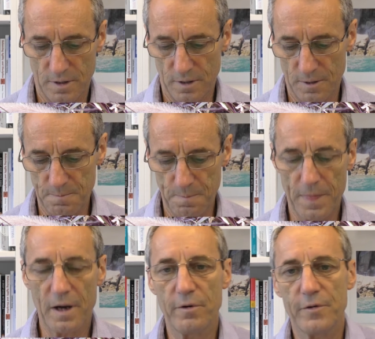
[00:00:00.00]
Um,
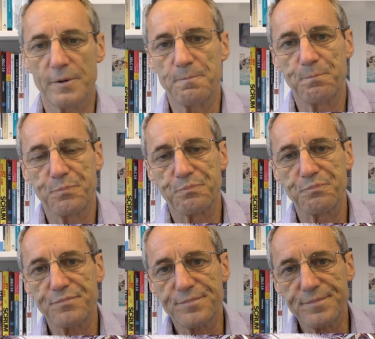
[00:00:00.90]
however,
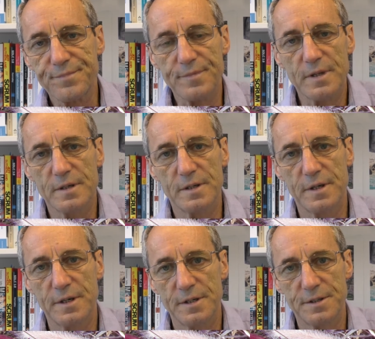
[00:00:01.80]

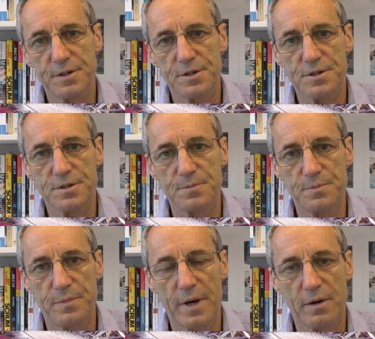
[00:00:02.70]
uh, it goes
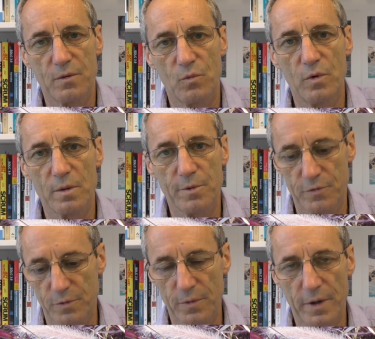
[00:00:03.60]
back well
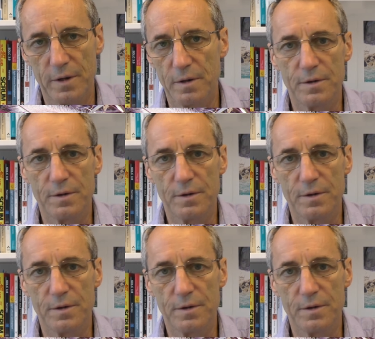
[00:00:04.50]
before that.